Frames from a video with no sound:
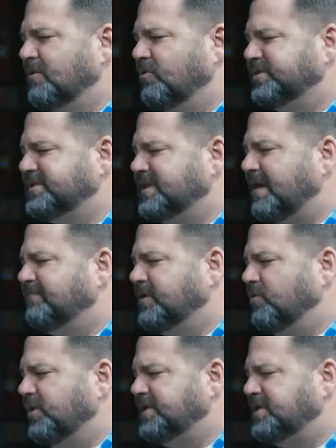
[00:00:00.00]
the Lord said, I've
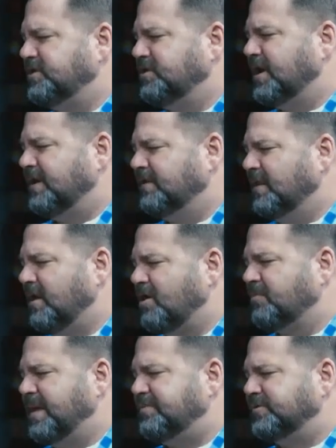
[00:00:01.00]
anointed you to
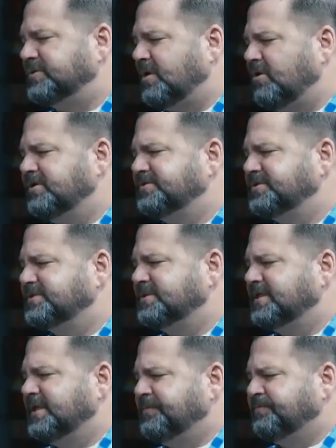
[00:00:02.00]
unlock people's hearts
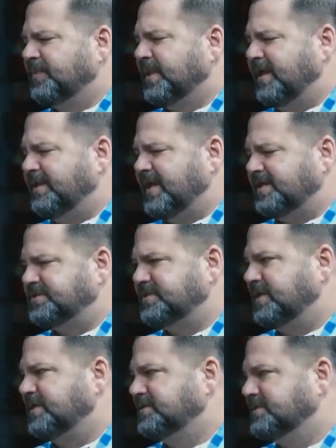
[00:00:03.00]
and
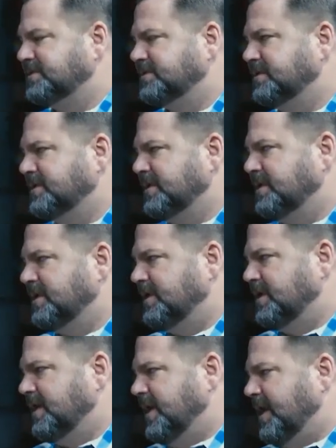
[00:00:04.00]
destinies.
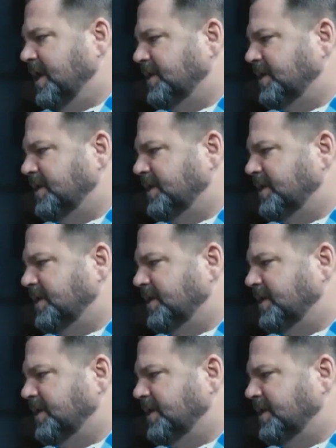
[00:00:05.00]
And I